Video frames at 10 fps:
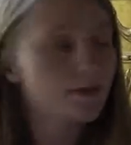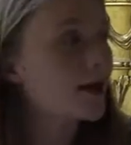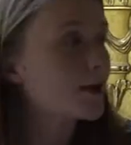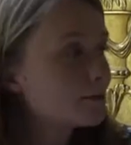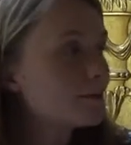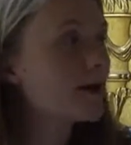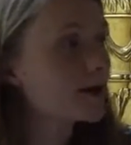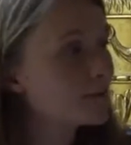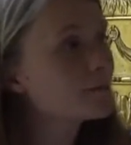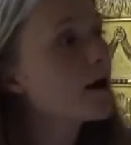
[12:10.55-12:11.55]
How
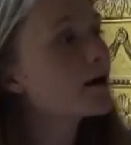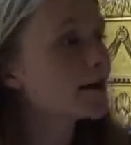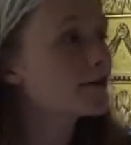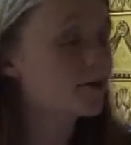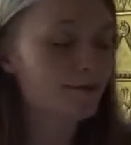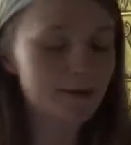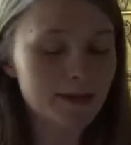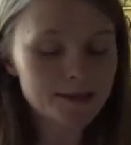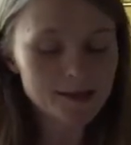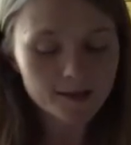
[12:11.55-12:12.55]
buying barley from the
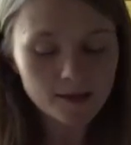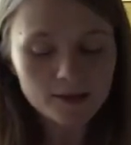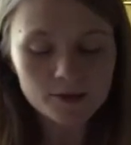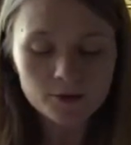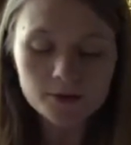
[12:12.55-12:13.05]
Beni Sakhr